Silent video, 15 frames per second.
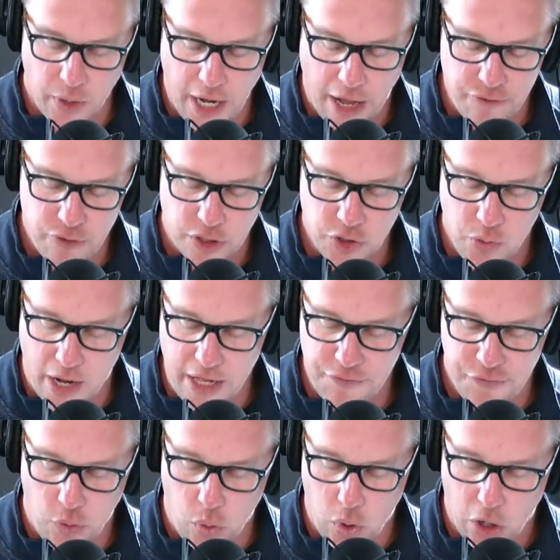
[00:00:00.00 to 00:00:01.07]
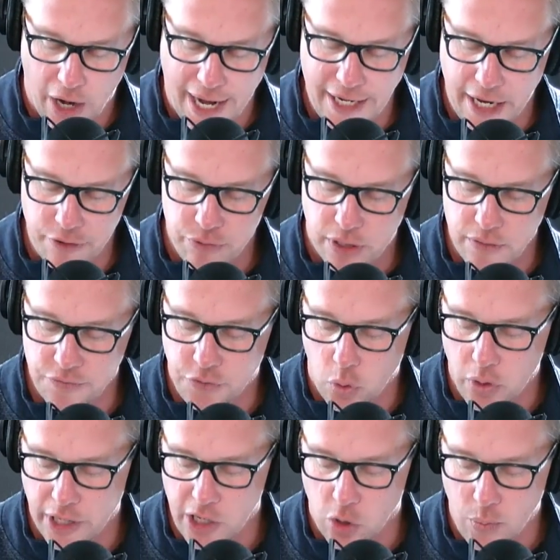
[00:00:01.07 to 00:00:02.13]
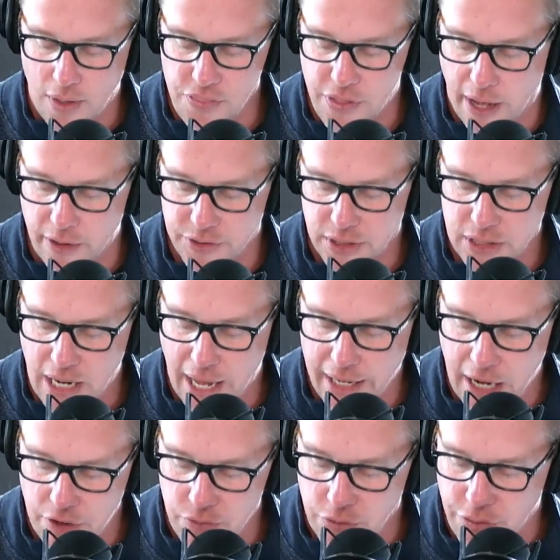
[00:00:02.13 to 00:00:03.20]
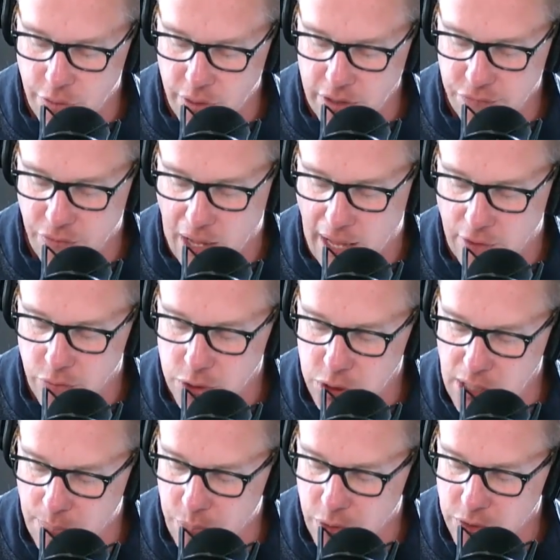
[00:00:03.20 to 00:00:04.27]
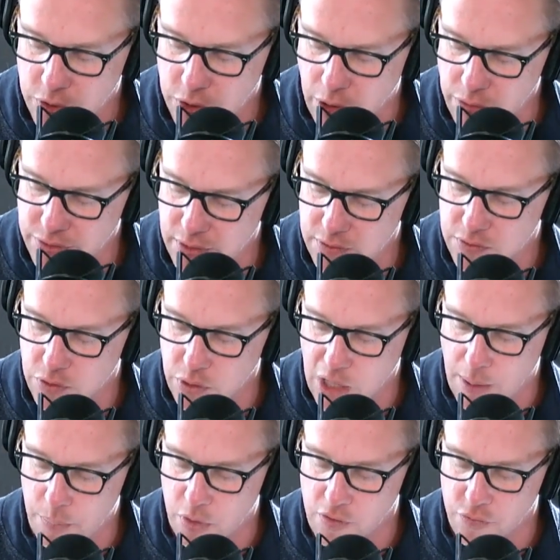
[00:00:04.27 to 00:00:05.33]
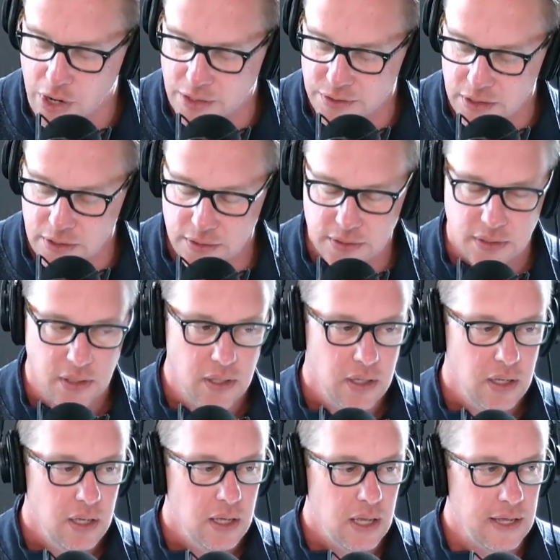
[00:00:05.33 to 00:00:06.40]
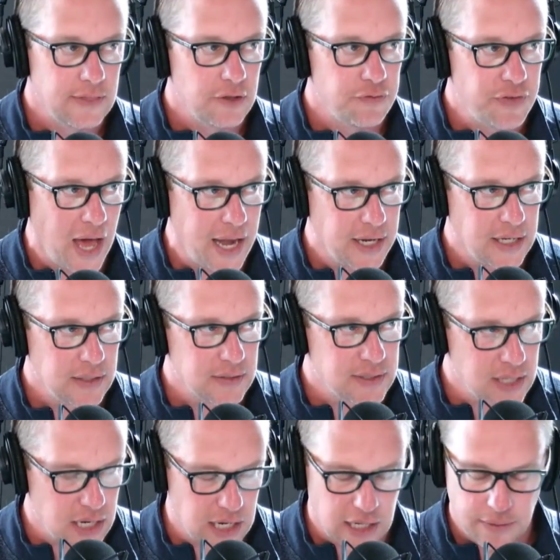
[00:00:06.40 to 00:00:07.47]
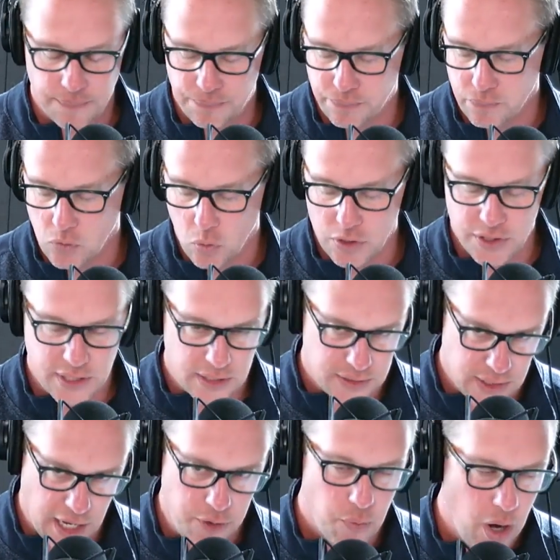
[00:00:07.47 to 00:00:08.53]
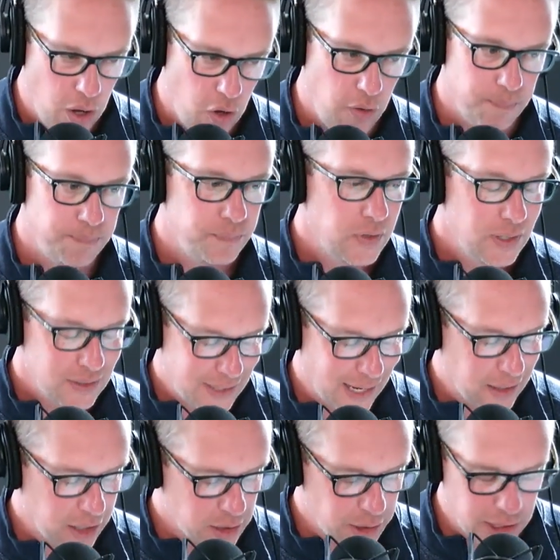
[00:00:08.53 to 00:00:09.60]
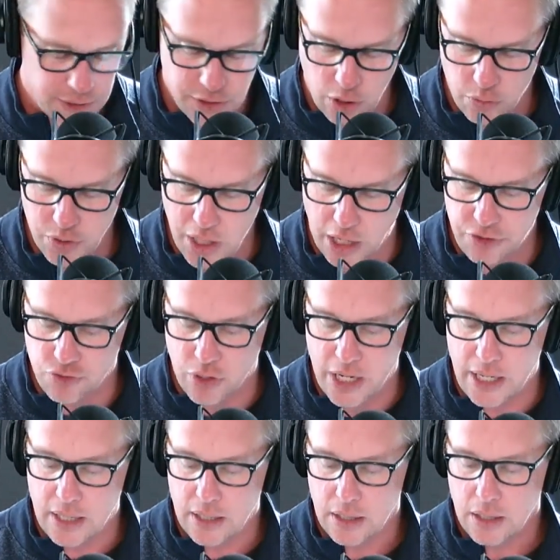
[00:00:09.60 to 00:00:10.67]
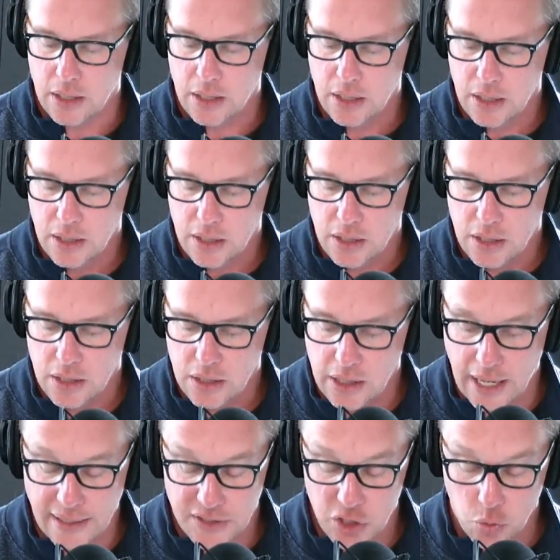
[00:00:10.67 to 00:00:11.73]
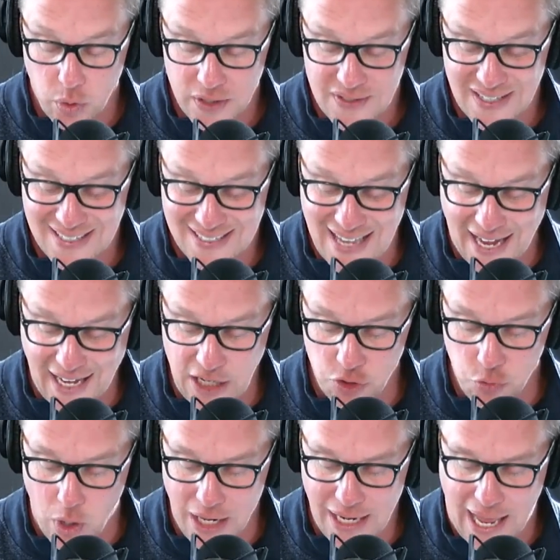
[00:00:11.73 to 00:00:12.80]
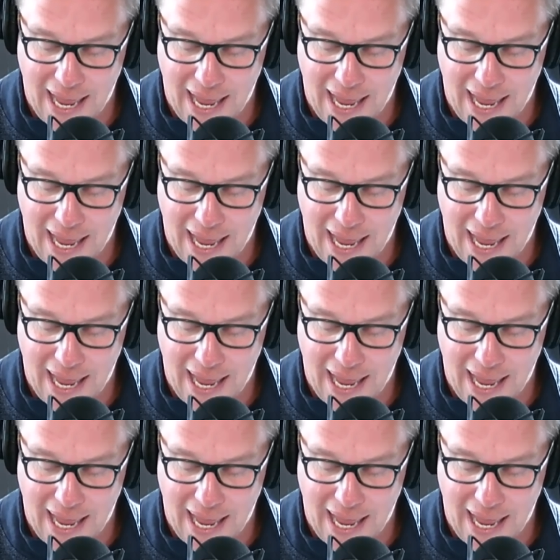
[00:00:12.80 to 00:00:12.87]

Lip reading: 124, 840, or 1,935, which number is closest to the number of residents in the Vatican City? It's inside Rome, technically its own country. The answer was the second one,